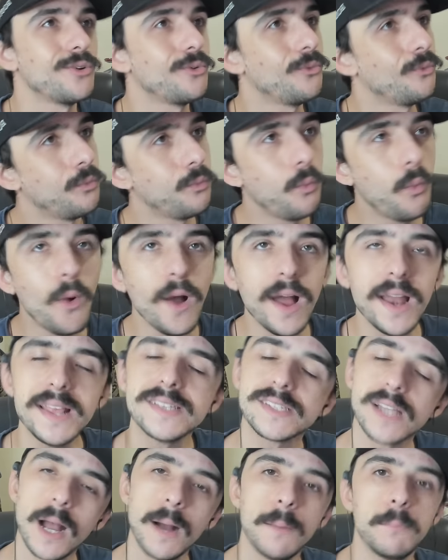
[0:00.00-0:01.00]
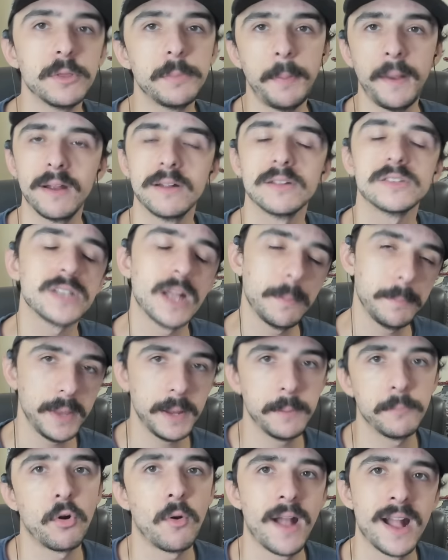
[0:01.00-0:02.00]
what is up with parents not
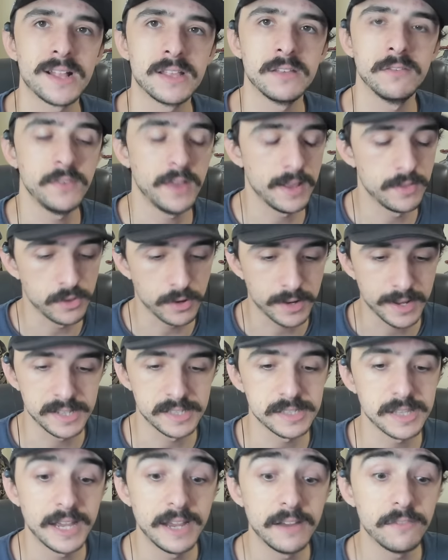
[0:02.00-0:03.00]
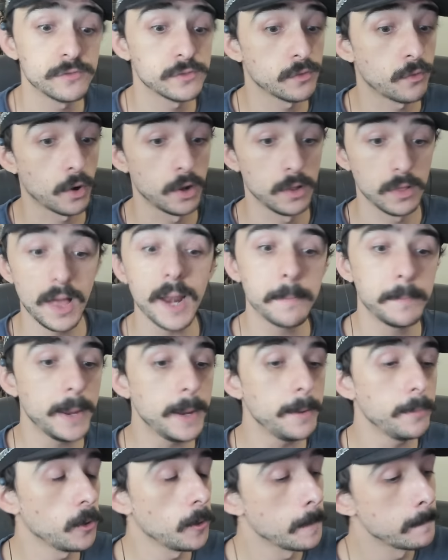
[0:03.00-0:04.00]
being proactive in their kids' life? For a lot of
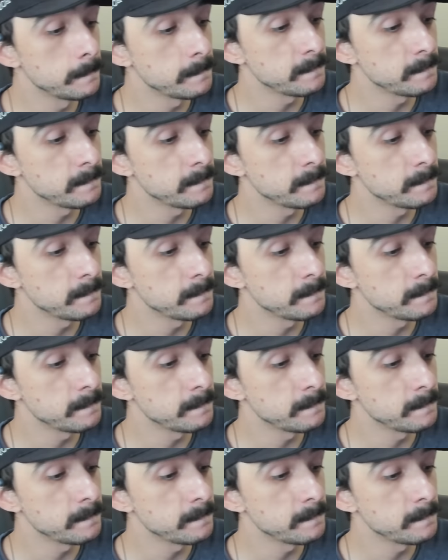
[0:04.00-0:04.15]
people,